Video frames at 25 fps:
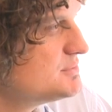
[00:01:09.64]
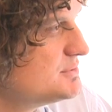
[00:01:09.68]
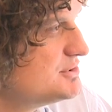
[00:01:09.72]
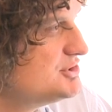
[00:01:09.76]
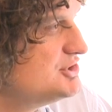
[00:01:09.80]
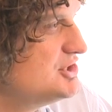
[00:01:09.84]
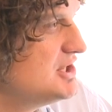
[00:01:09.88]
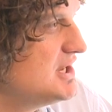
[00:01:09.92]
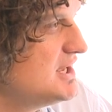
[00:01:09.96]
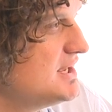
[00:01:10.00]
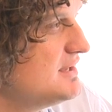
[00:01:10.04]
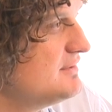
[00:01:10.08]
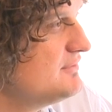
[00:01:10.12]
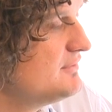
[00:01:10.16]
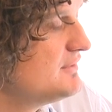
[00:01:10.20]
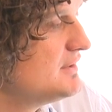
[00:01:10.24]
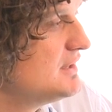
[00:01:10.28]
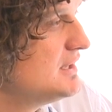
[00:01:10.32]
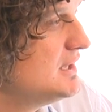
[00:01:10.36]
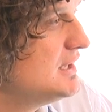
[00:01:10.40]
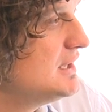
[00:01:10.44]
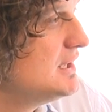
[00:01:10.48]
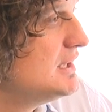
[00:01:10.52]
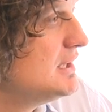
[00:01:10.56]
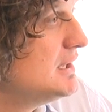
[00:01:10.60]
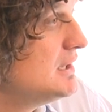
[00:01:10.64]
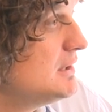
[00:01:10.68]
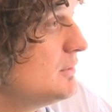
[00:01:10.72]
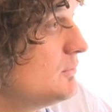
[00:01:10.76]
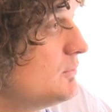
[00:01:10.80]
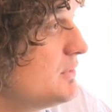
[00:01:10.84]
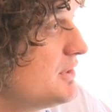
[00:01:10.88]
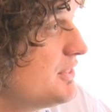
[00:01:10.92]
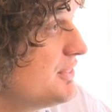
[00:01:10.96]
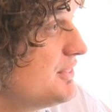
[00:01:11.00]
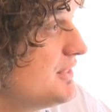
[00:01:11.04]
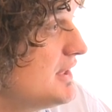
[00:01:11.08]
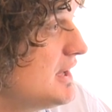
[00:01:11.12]
to achieve
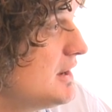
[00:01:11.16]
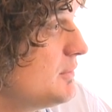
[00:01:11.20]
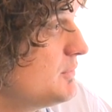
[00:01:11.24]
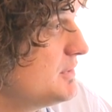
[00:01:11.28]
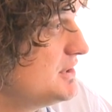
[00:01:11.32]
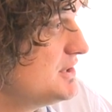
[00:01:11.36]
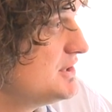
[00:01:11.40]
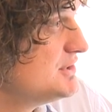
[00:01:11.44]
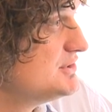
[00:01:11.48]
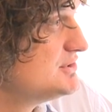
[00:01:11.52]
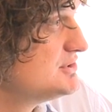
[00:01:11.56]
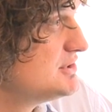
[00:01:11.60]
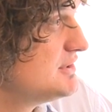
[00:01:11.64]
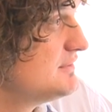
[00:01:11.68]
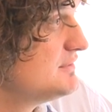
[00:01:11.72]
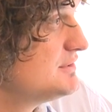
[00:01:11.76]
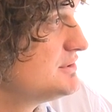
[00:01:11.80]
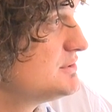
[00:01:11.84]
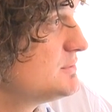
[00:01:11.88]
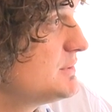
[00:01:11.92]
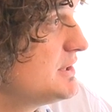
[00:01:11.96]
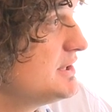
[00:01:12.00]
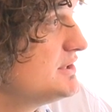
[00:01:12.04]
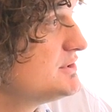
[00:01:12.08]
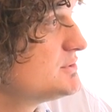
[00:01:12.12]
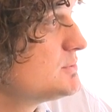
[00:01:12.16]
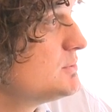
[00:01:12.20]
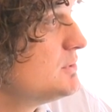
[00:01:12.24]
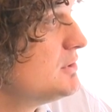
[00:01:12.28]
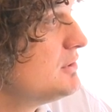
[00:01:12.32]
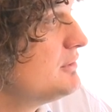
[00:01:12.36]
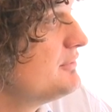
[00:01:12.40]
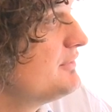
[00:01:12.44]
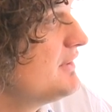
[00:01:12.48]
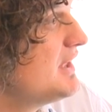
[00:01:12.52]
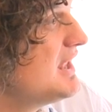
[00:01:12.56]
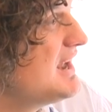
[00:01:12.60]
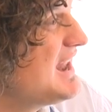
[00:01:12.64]
with Windows Server
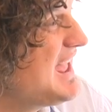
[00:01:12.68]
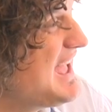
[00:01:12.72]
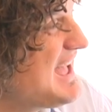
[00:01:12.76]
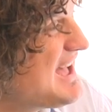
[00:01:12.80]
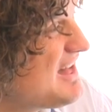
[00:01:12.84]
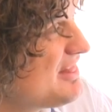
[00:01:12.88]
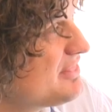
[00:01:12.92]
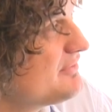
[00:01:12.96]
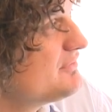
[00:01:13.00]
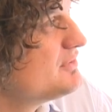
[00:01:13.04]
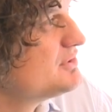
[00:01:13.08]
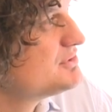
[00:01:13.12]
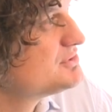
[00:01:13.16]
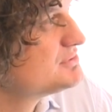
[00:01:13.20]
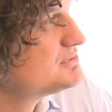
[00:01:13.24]
2012 and how the